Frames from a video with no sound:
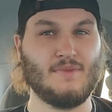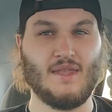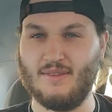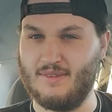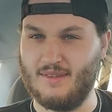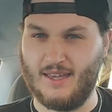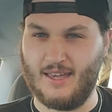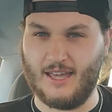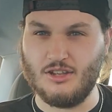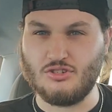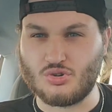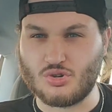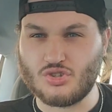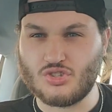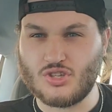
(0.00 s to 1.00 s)
is
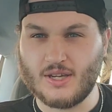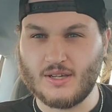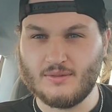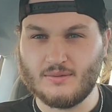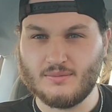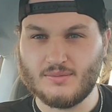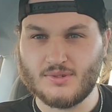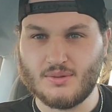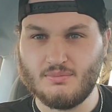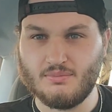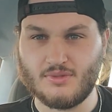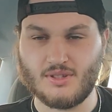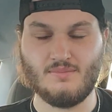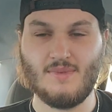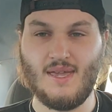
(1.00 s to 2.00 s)
interesting to,
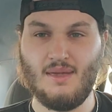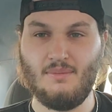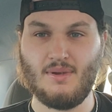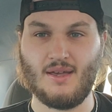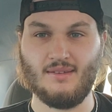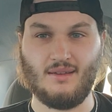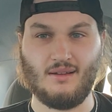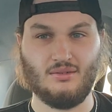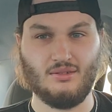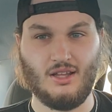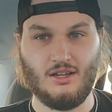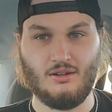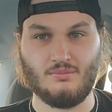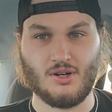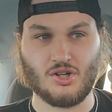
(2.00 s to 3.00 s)
to me because I don't
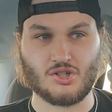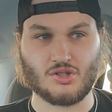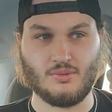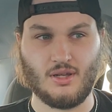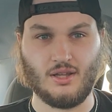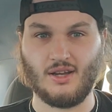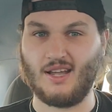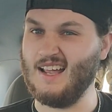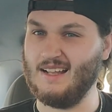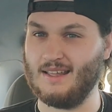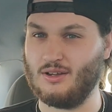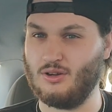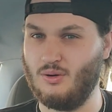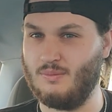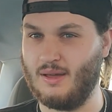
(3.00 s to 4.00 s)
like marshmallow. Kind of
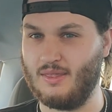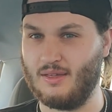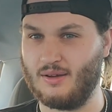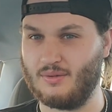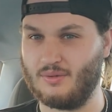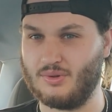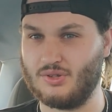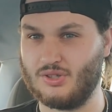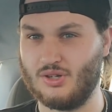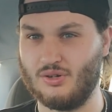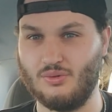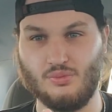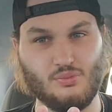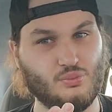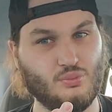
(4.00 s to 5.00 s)
like ube though,
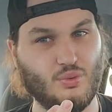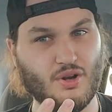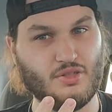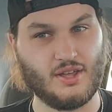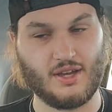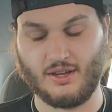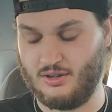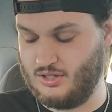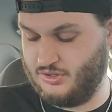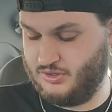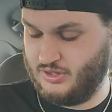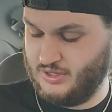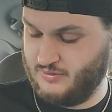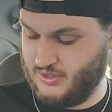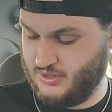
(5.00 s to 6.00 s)
so weird thing. Also,
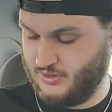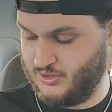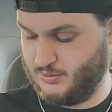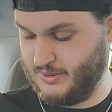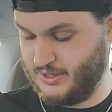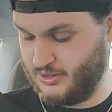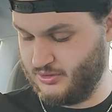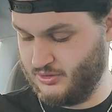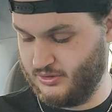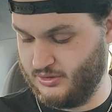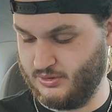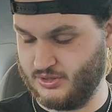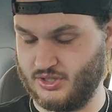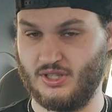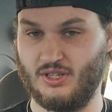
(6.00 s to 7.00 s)
they have a spider donut,
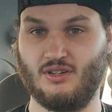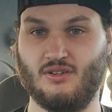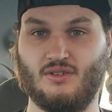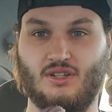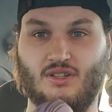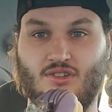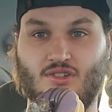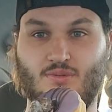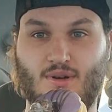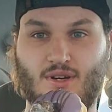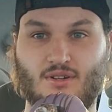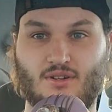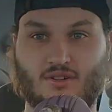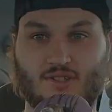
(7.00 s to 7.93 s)
which they never did the spider